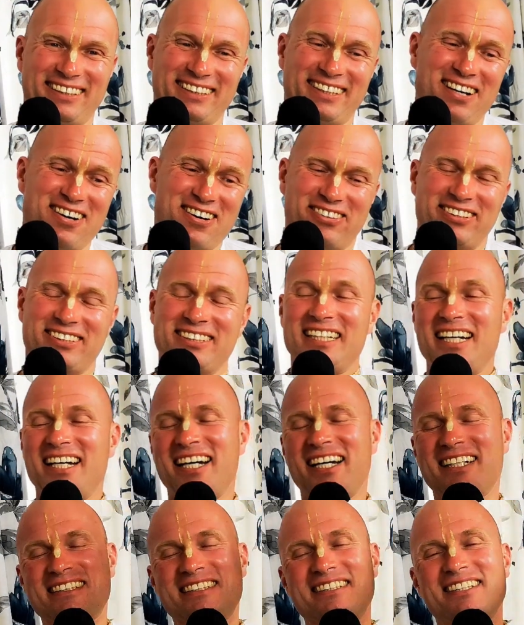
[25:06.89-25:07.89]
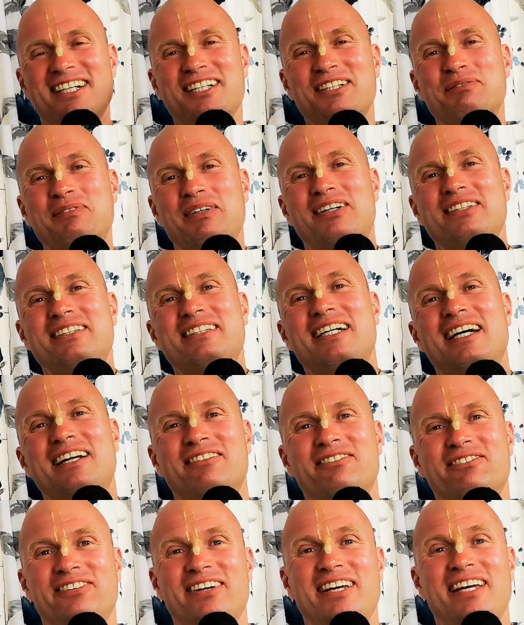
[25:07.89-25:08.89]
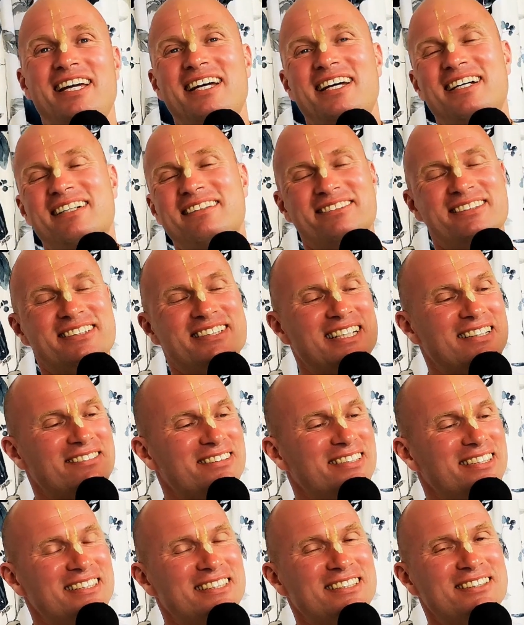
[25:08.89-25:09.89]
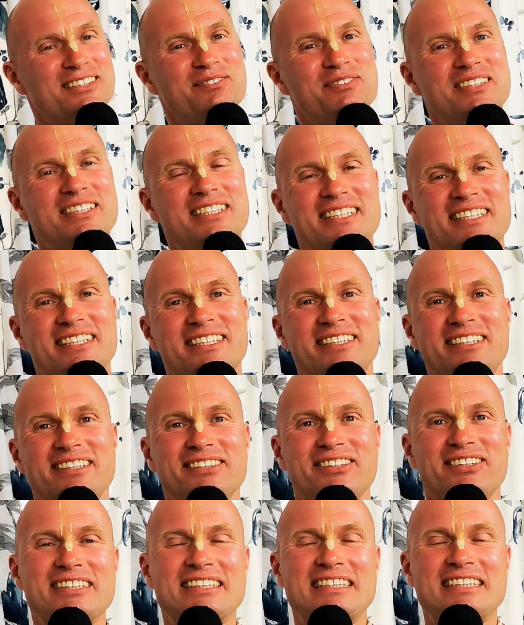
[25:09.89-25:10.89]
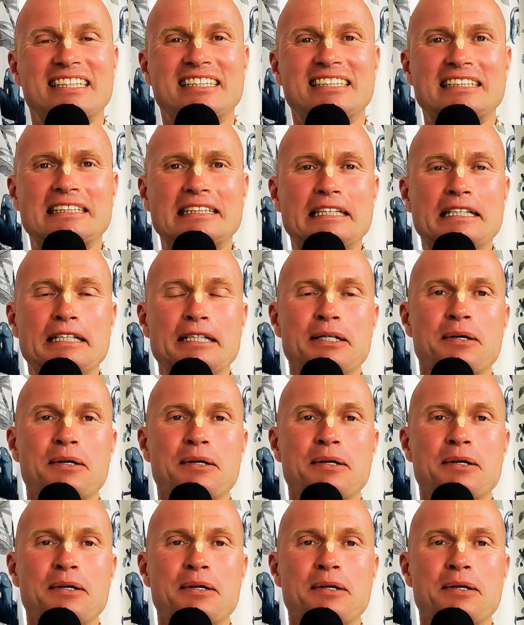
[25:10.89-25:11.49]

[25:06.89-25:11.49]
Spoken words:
No, it's not about that. Fair, whatever. It's all material nonsense.